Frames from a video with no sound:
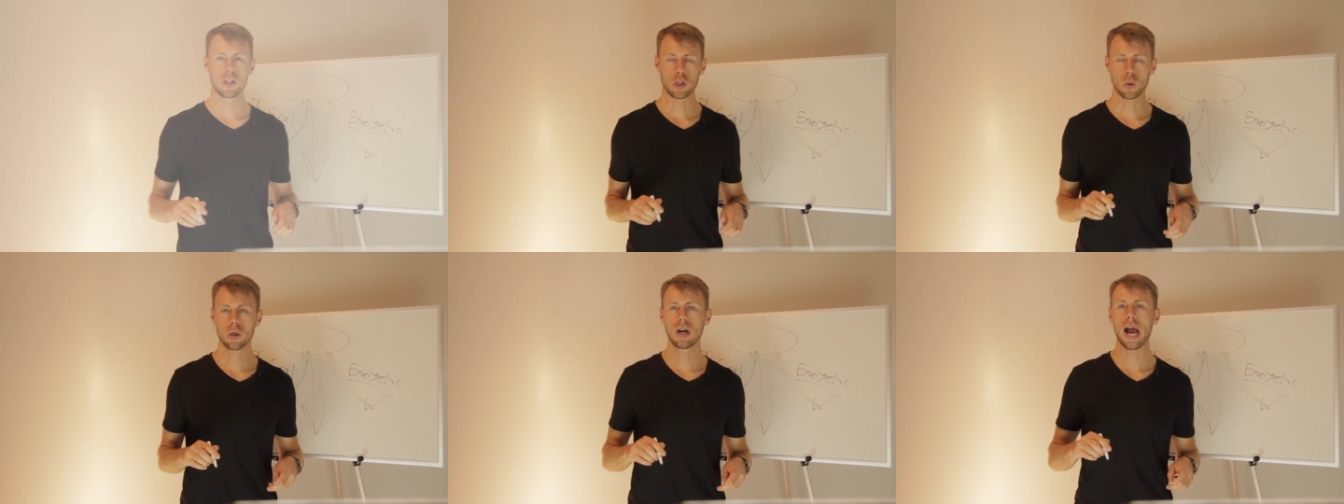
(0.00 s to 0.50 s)

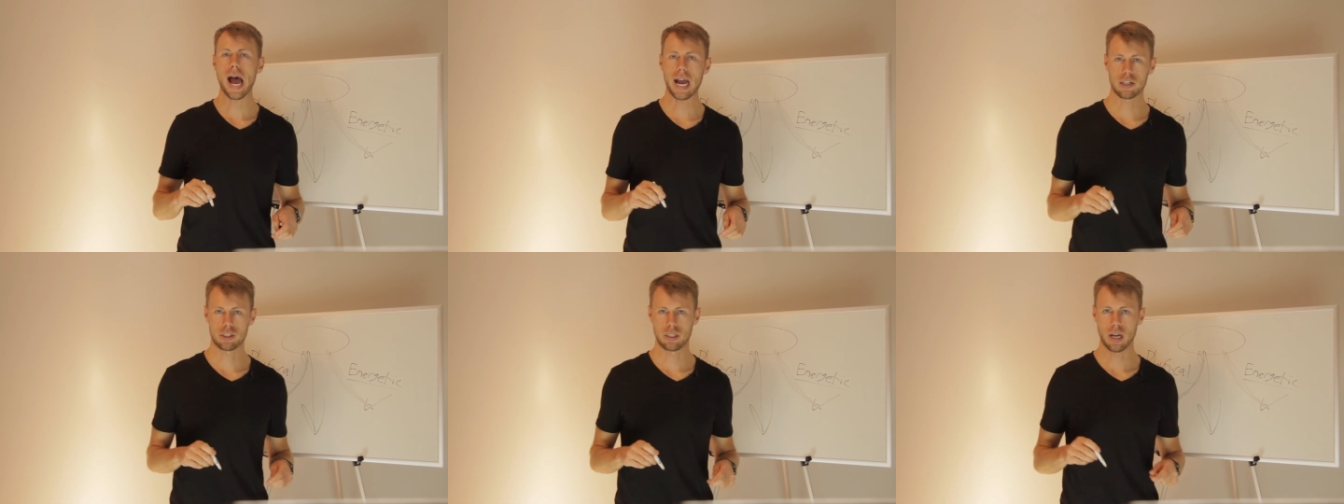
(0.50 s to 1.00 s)
Your
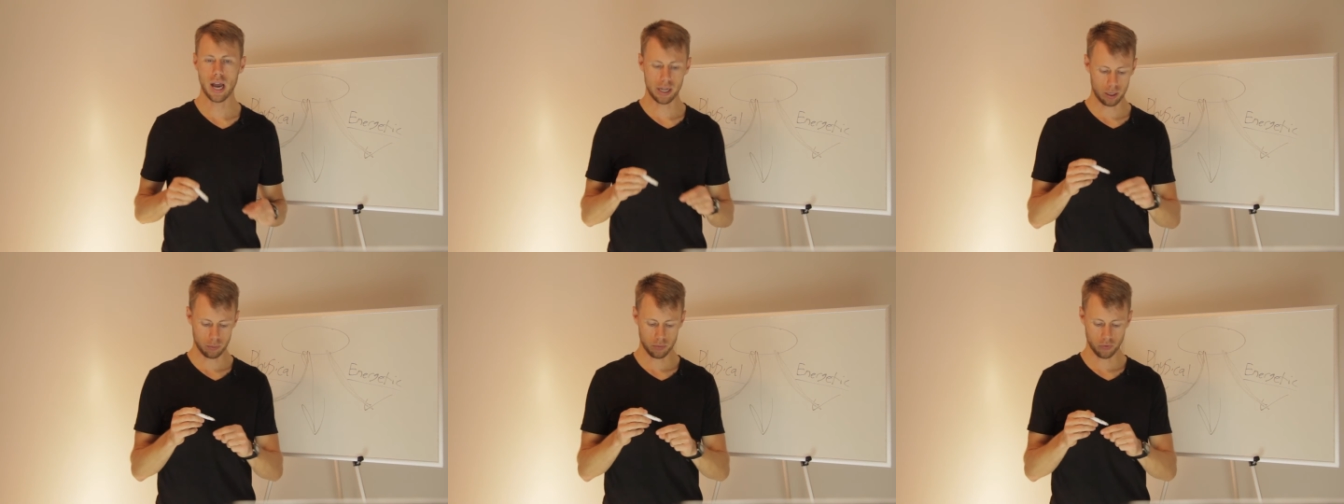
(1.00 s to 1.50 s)
action
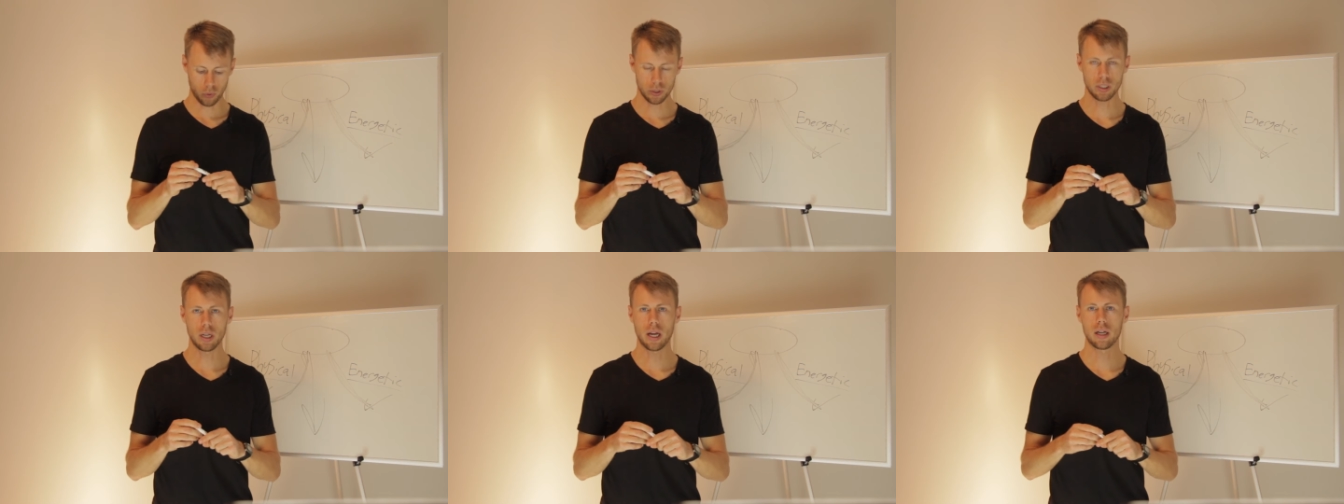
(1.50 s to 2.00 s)
item
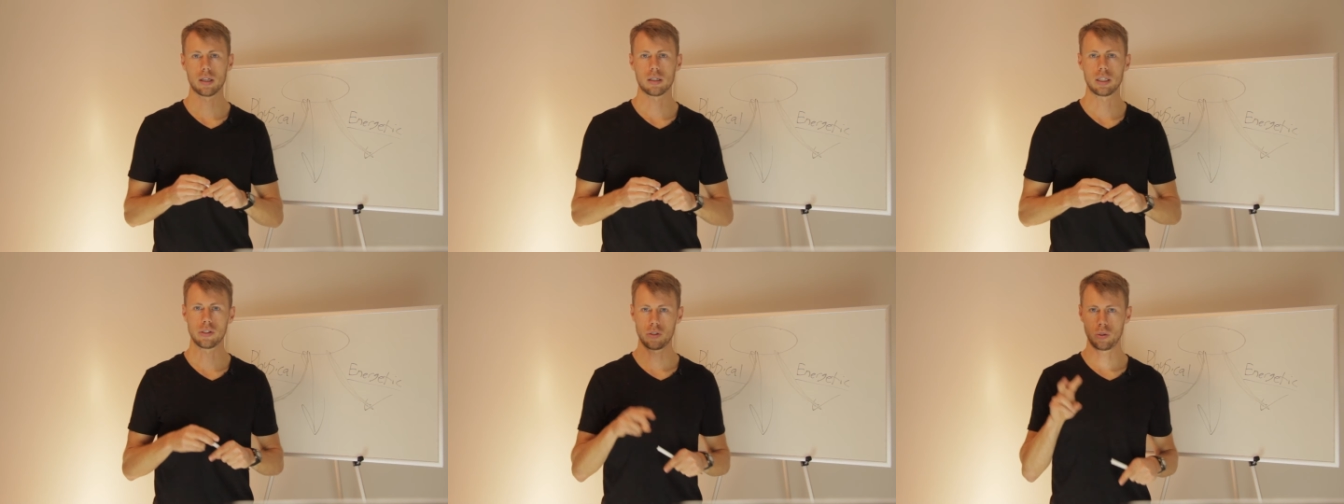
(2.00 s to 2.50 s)
for today
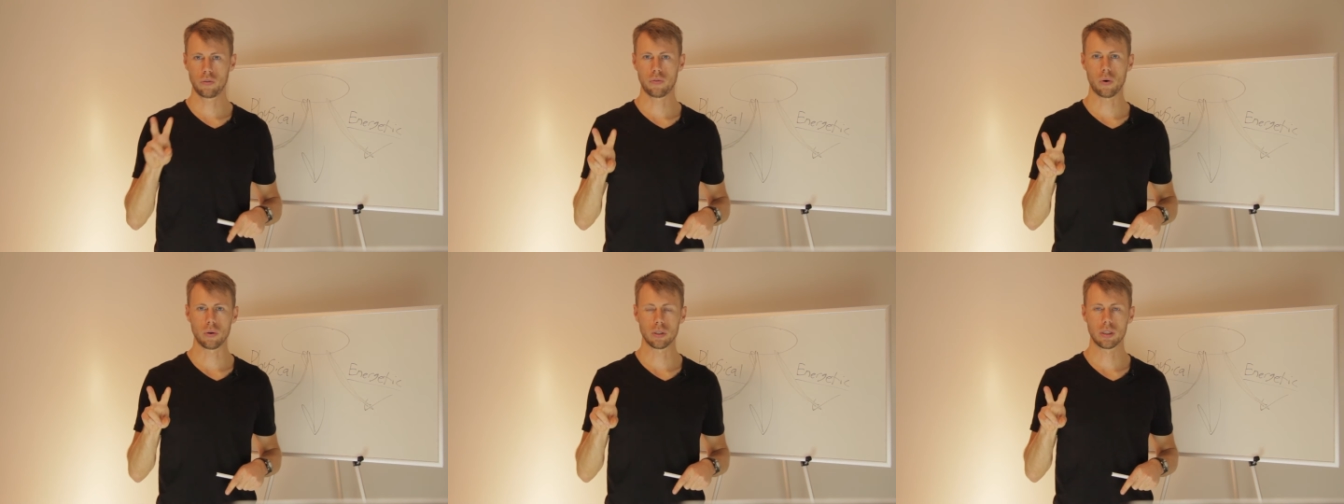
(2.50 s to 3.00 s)
is
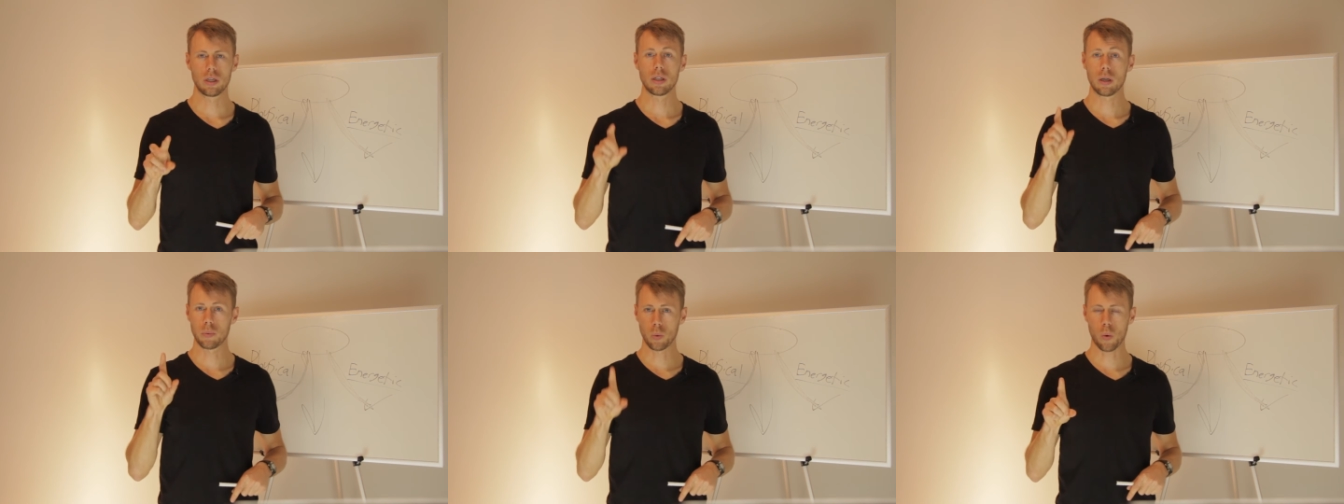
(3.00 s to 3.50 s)
twofold.
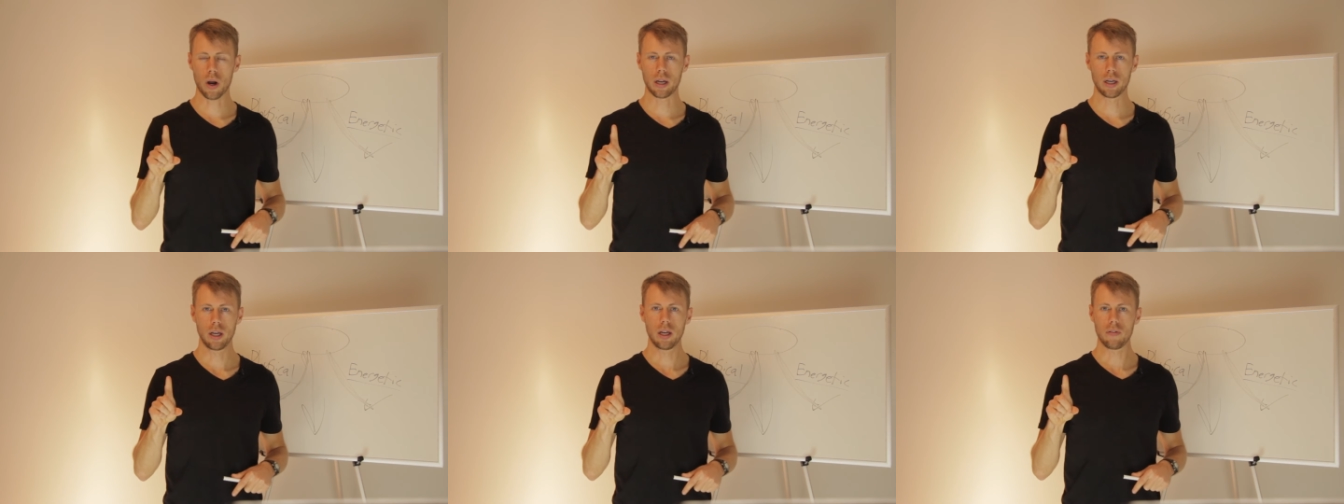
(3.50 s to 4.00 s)
Number
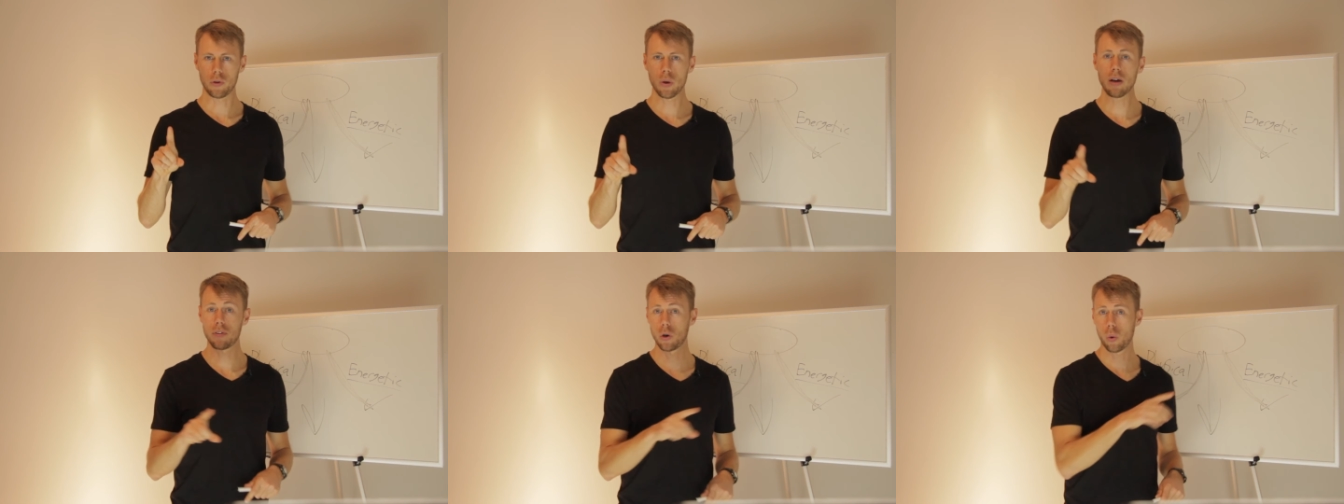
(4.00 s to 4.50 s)
one, if you
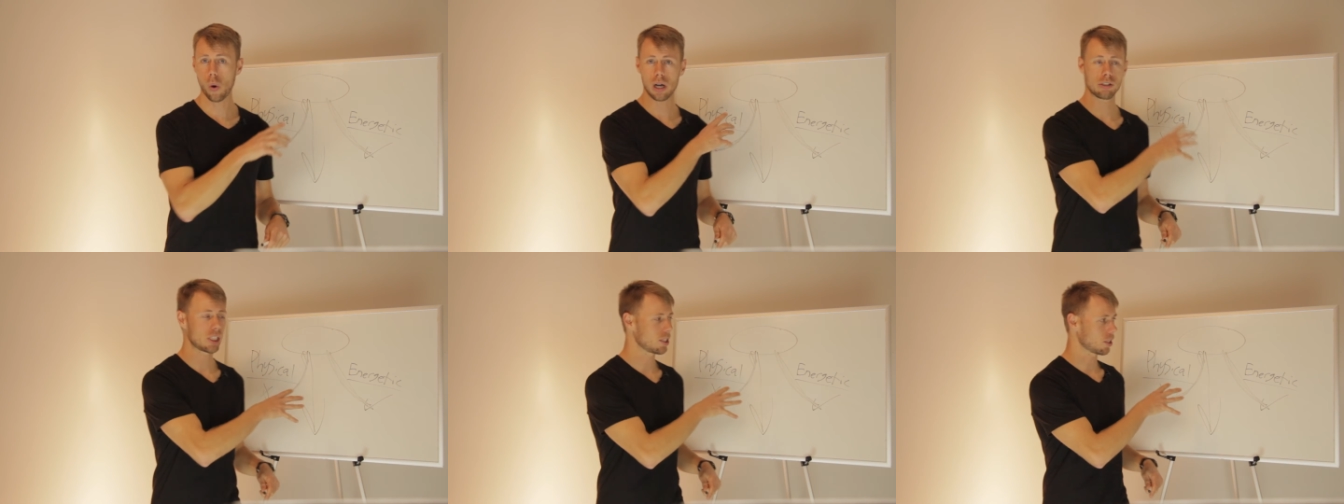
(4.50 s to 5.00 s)
have
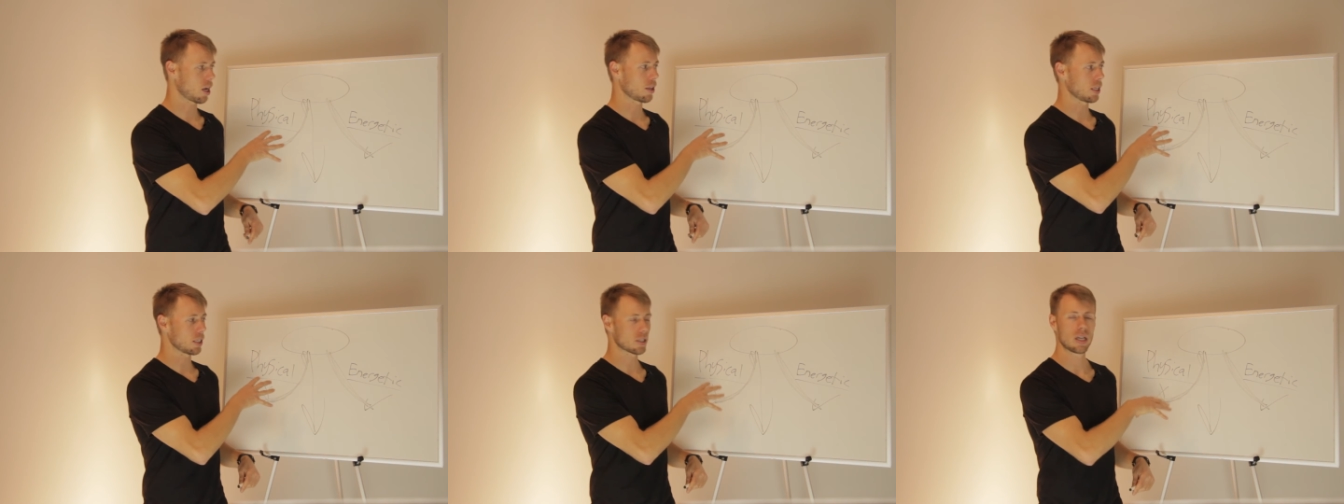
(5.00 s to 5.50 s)
questions
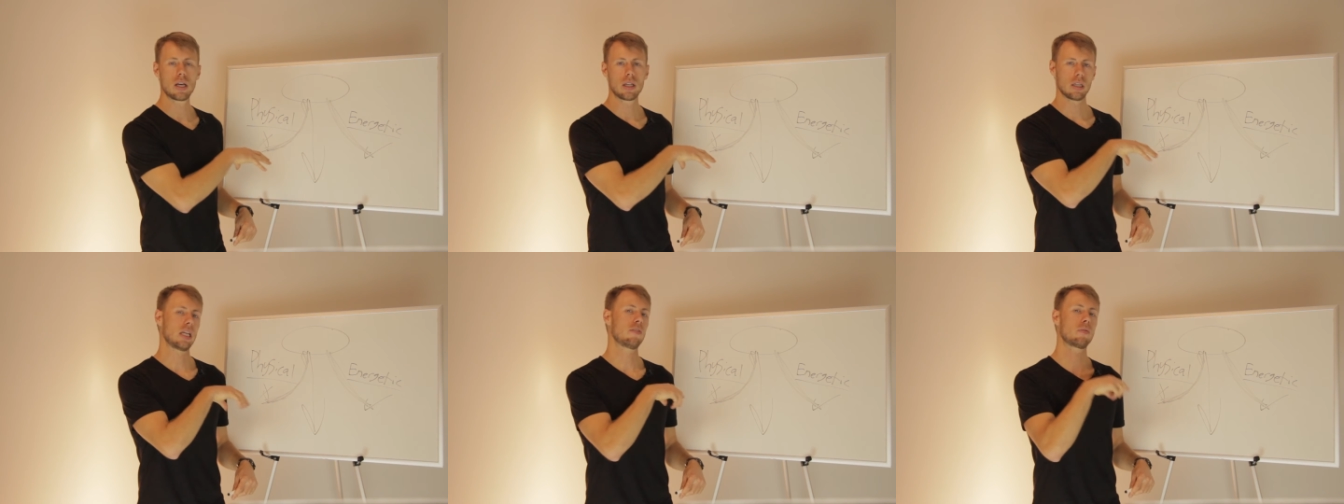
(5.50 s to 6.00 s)
on this,
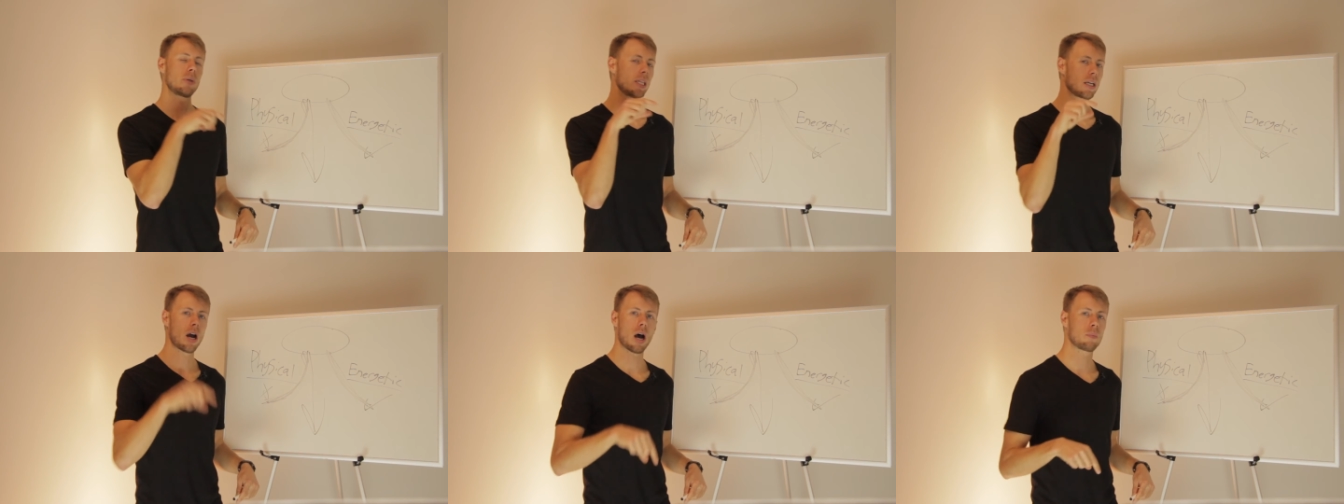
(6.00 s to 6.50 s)
leave them
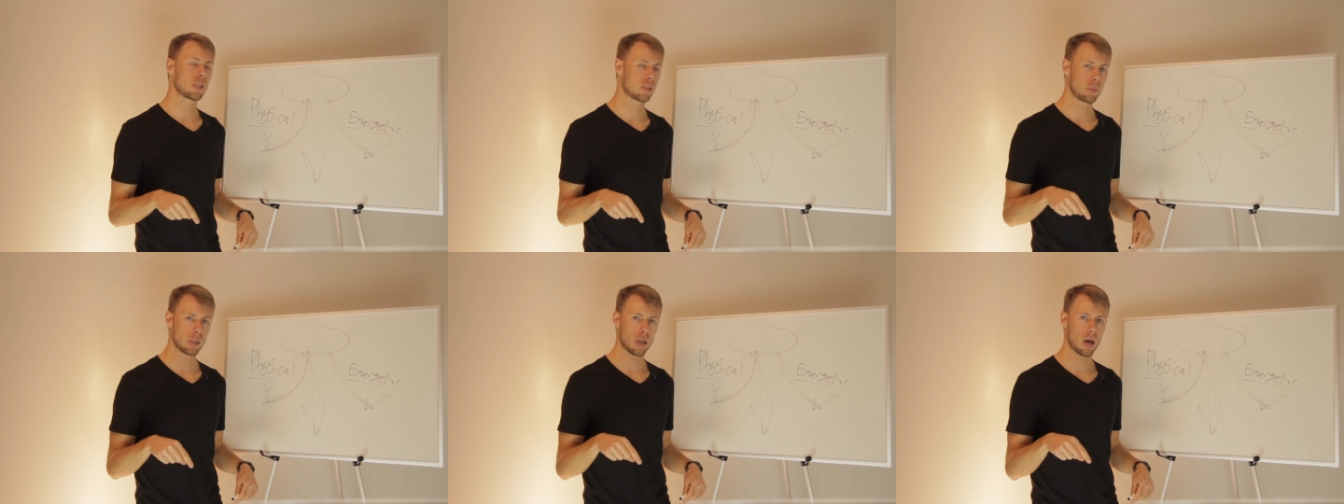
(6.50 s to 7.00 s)
in the
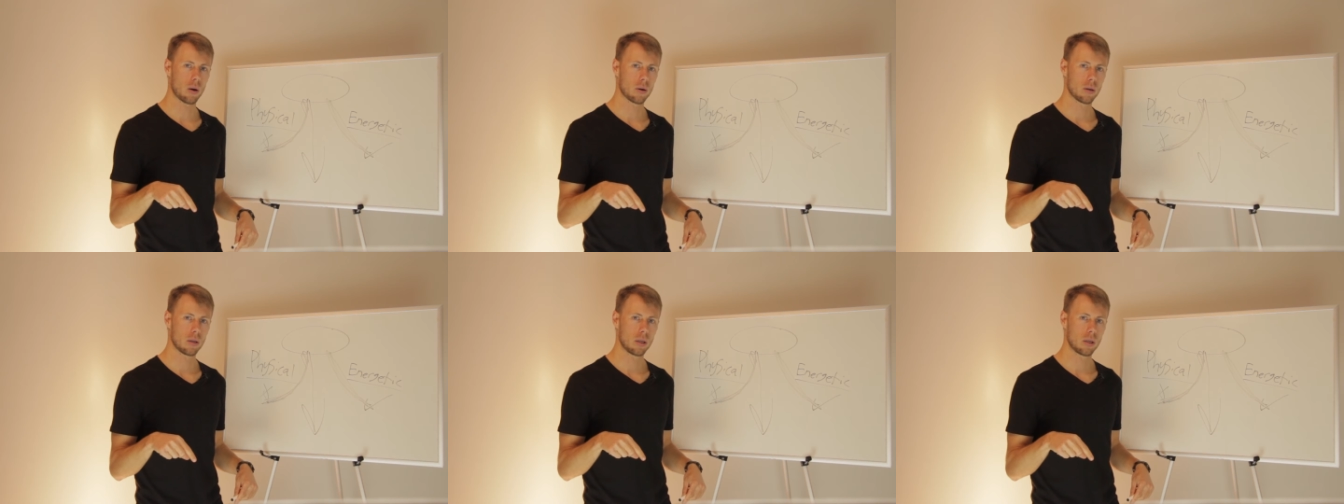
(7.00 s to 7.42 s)
comments below.